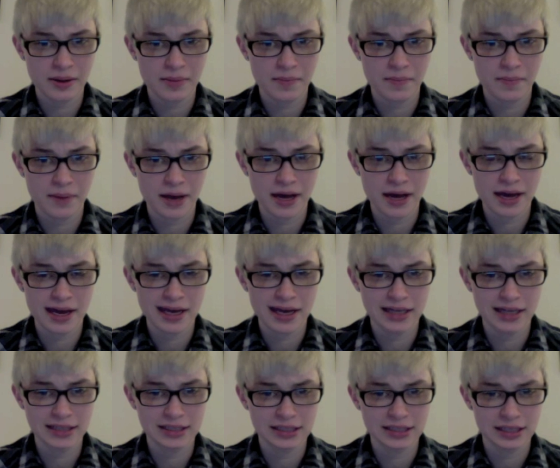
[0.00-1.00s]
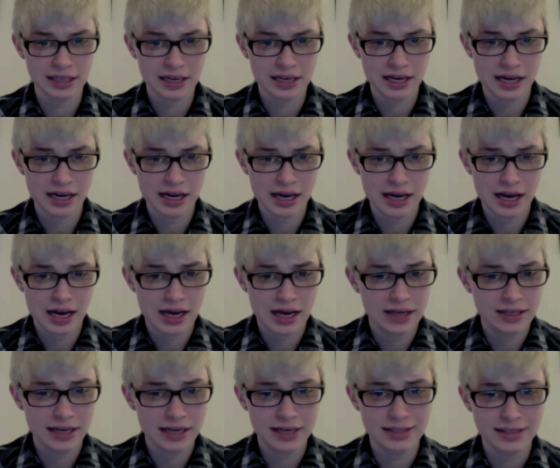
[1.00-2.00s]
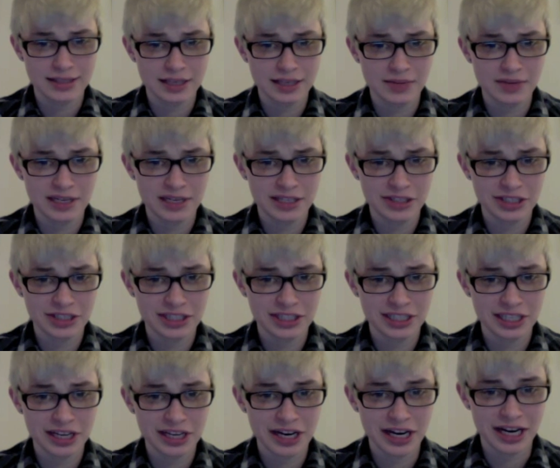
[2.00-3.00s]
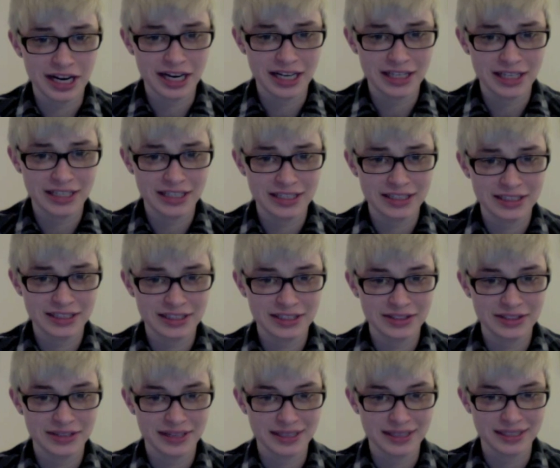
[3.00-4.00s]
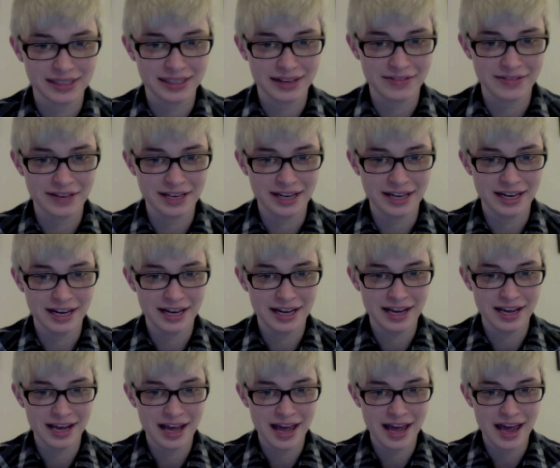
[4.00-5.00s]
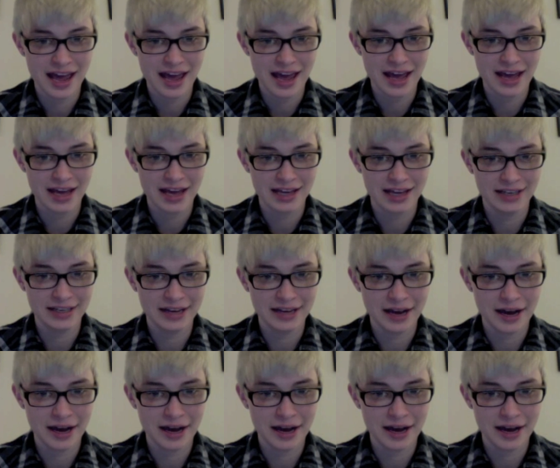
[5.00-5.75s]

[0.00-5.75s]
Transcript: but yeah, it's gonna be an interesting year, 2011, and